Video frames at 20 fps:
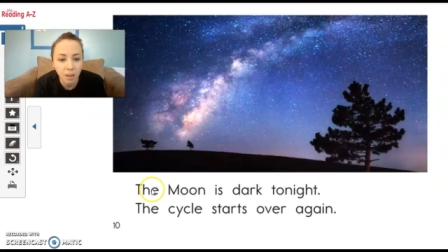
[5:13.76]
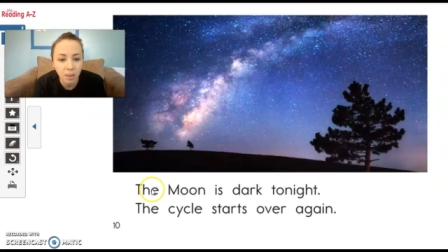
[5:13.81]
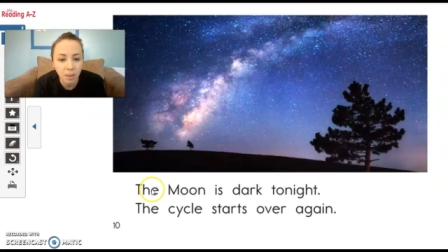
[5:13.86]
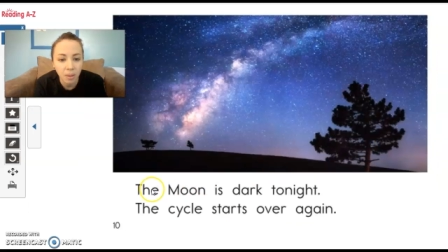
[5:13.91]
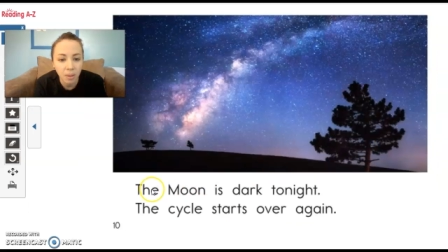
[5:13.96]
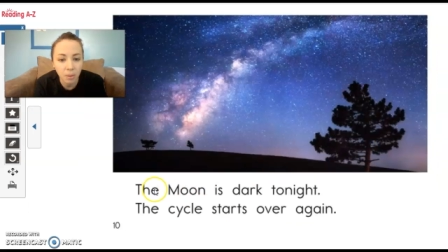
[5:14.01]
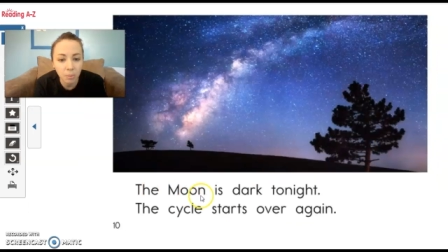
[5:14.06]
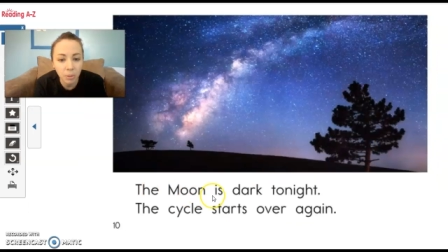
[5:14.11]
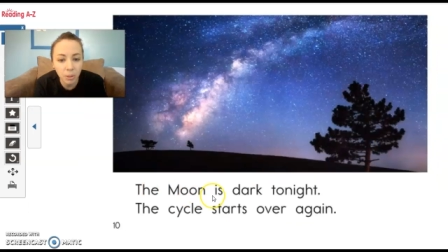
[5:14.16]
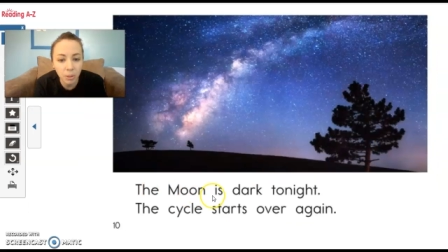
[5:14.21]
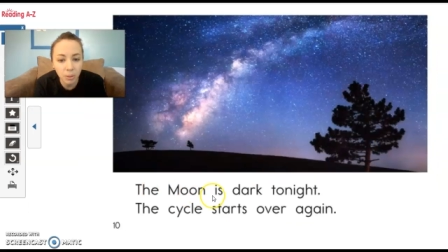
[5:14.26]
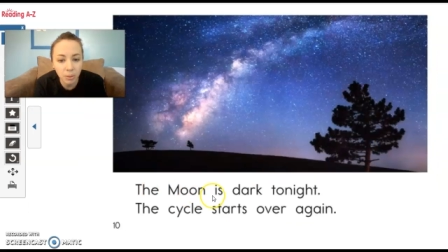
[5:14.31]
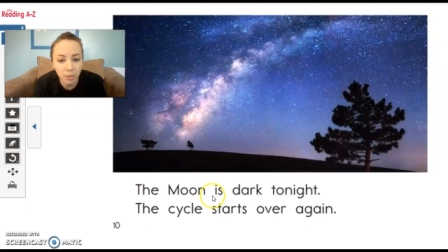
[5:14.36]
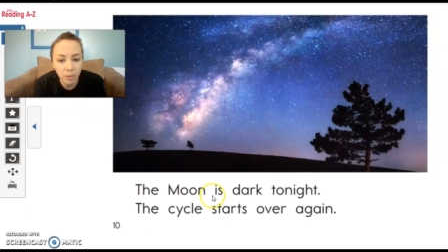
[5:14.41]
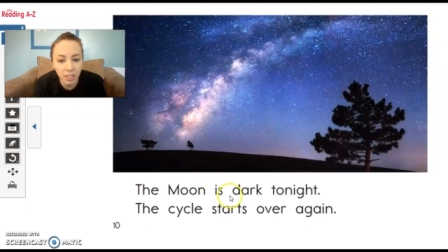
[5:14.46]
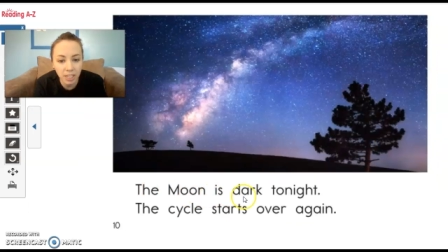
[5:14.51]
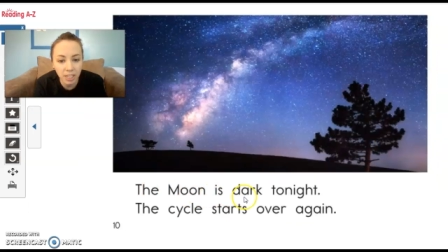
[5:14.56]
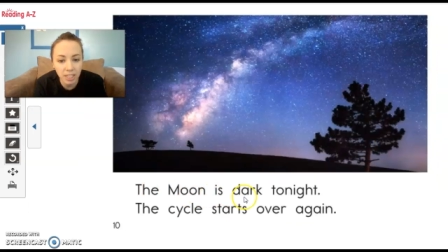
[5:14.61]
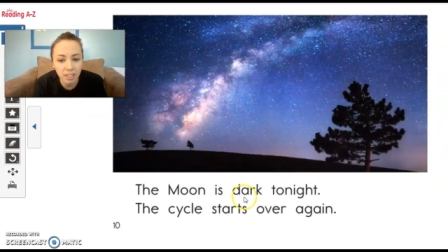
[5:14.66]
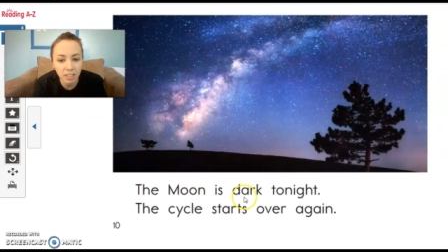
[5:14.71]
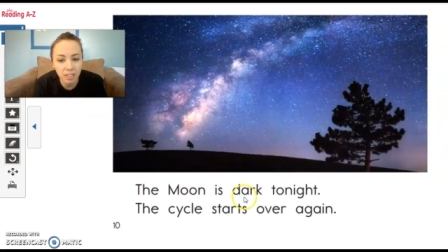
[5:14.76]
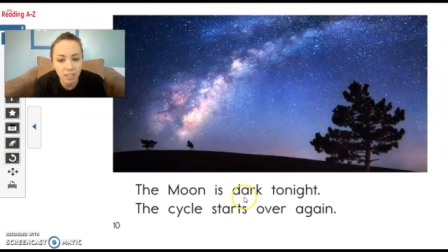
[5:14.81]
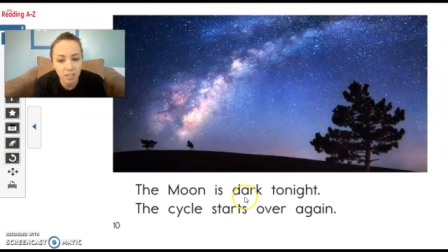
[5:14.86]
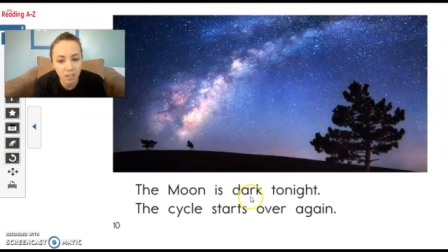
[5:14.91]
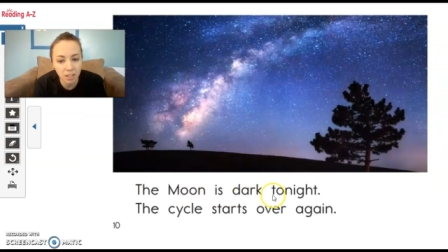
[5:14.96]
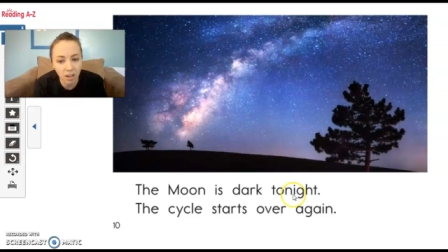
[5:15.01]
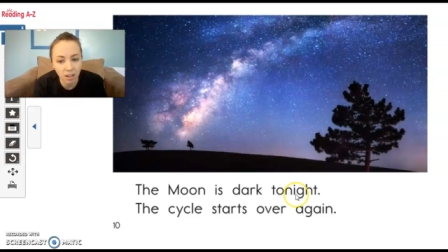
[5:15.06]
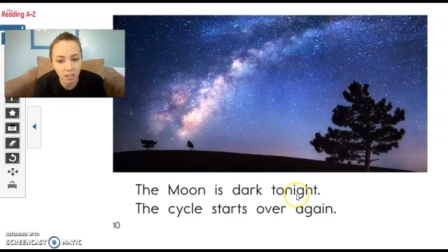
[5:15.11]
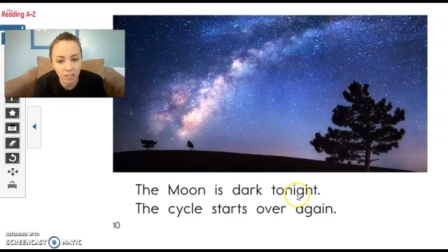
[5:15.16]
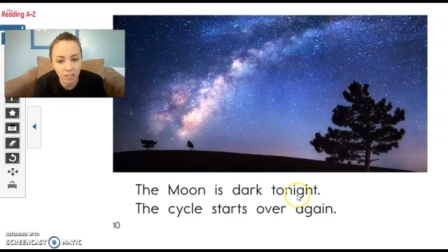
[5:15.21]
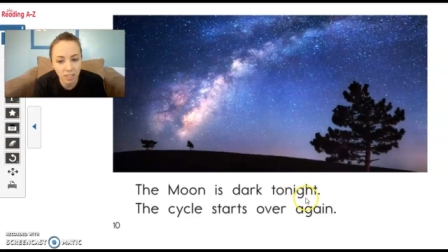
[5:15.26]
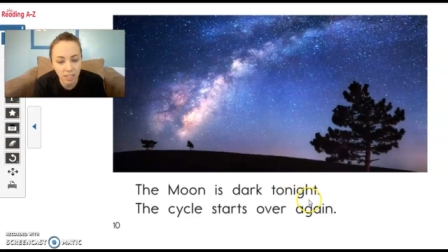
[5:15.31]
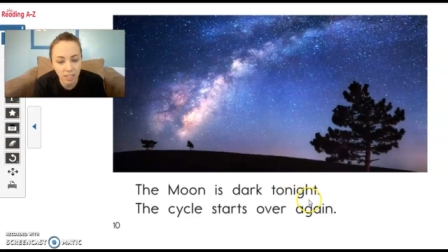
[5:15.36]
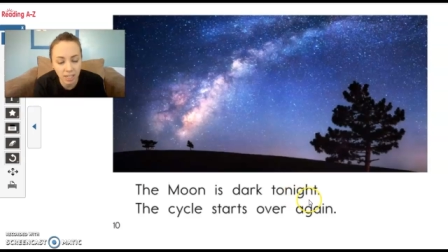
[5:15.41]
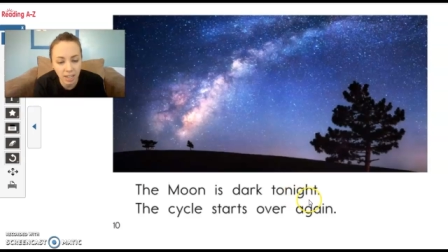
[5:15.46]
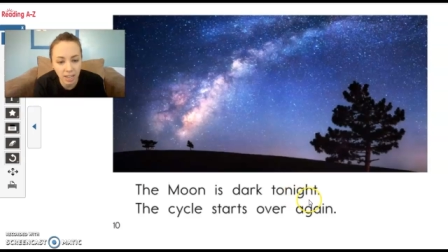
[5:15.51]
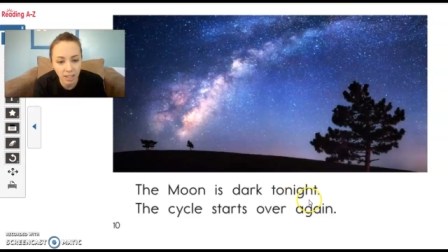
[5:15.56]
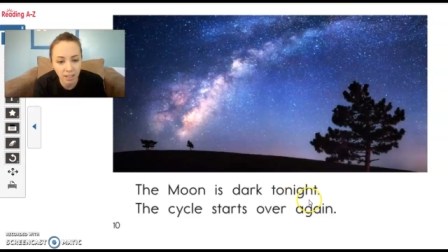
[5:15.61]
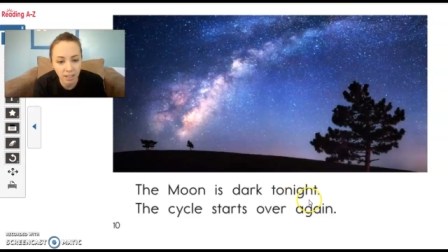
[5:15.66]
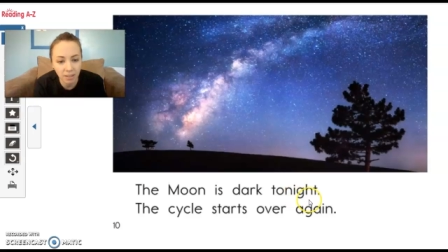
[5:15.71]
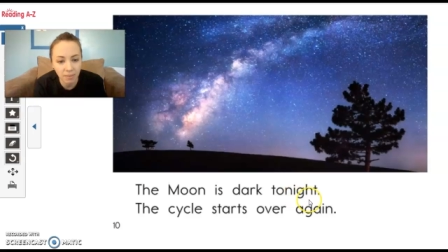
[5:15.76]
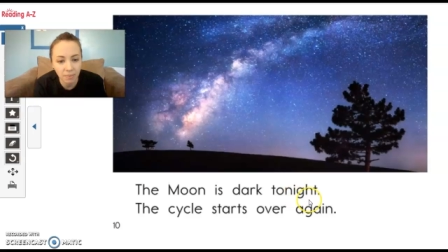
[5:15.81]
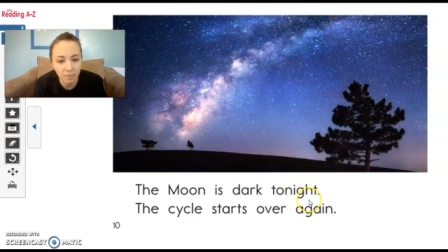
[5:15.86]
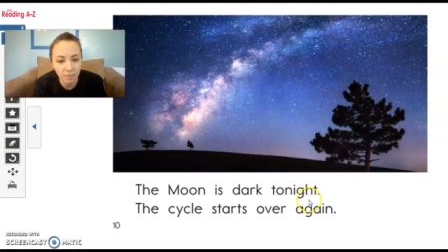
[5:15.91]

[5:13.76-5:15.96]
The moon is dark tonight.